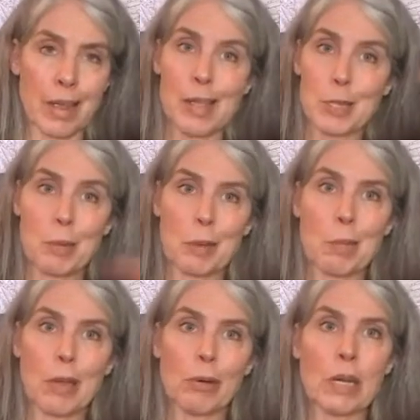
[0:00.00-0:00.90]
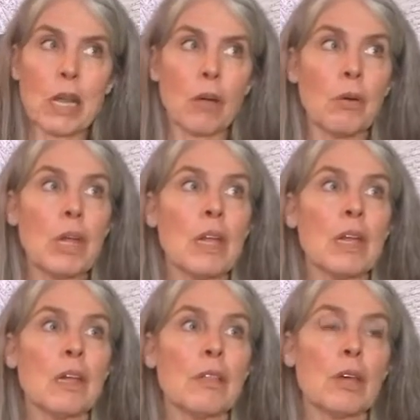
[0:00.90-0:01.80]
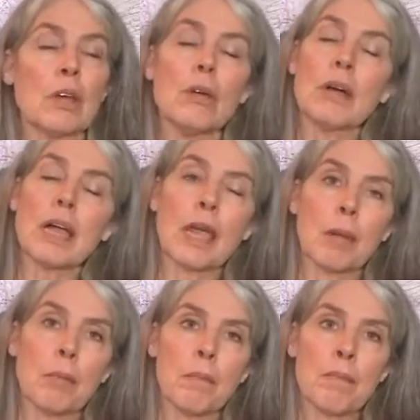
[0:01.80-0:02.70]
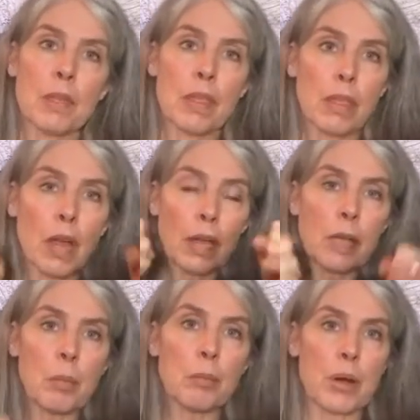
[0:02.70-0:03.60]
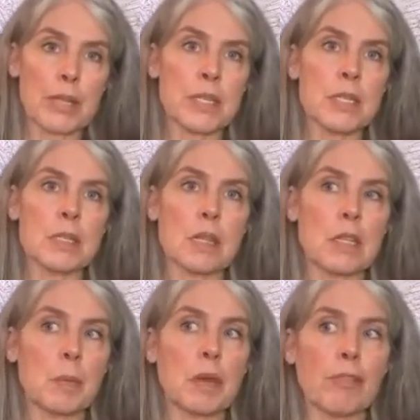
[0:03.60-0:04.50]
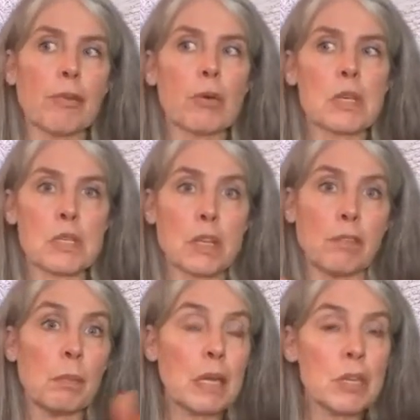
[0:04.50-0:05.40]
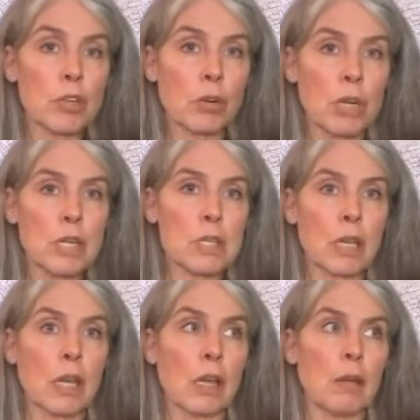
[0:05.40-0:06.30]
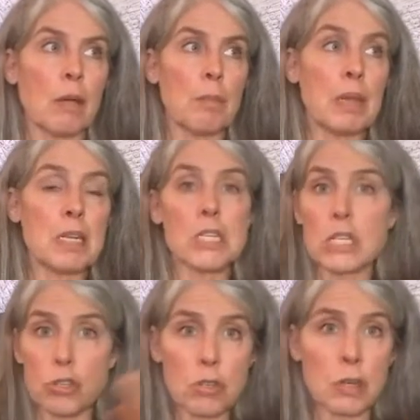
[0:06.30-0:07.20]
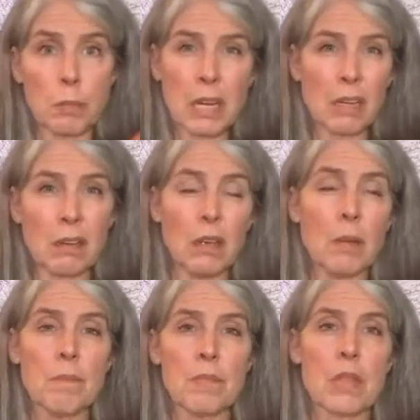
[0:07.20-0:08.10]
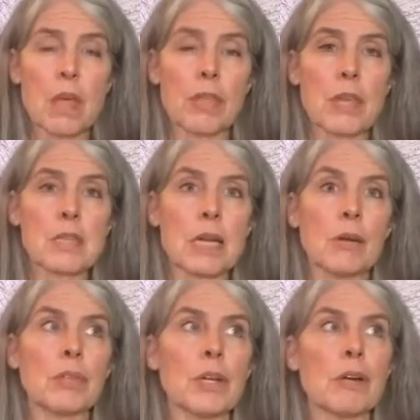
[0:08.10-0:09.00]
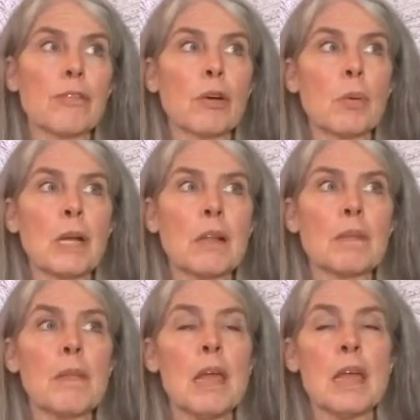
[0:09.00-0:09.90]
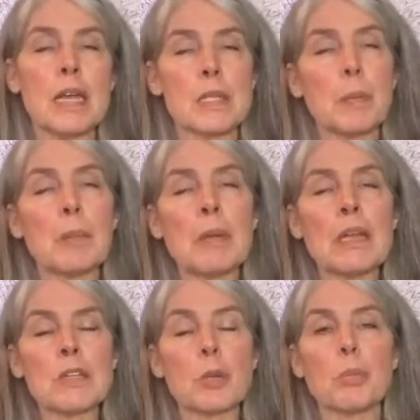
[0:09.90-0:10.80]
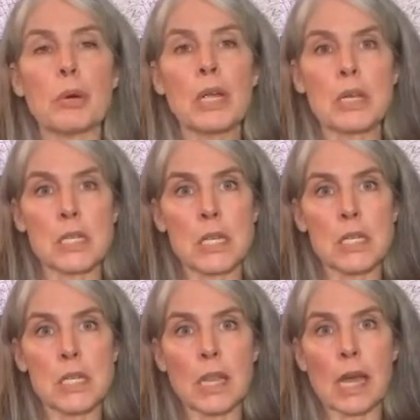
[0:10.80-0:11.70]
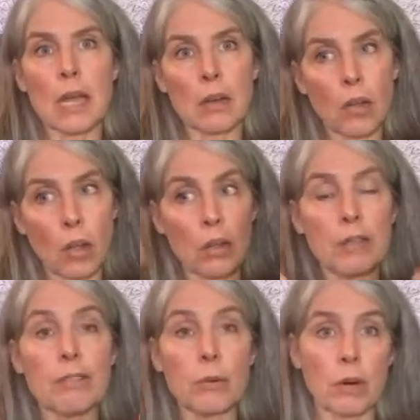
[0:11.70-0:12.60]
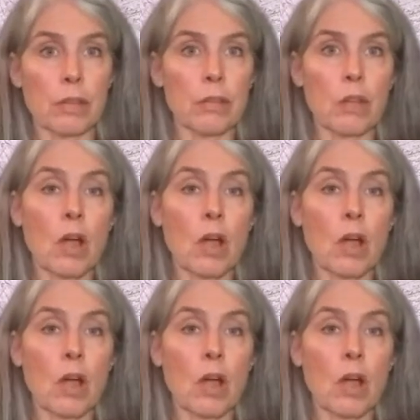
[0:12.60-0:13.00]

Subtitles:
it's being made right now, the who I am, the I am presence that's been a focus of many journeys and many teachers and many things out there for a while. It's been meant to bring us into that calling forth